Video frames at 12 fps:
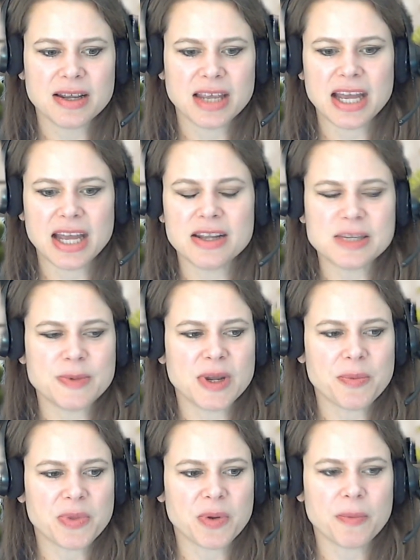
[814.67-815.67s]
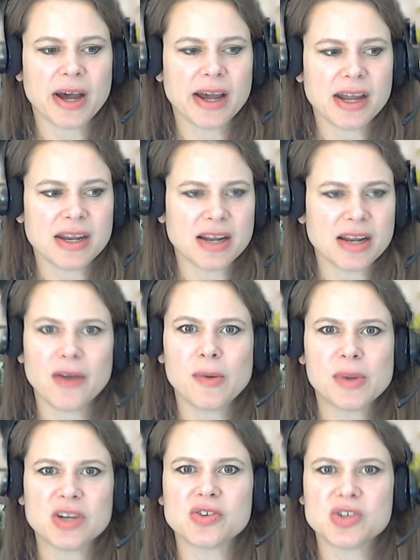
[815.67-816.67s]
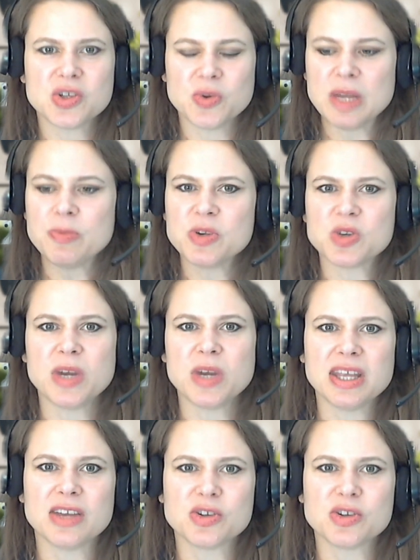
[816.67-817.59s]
candidates make up their mind and hiring managers too in between the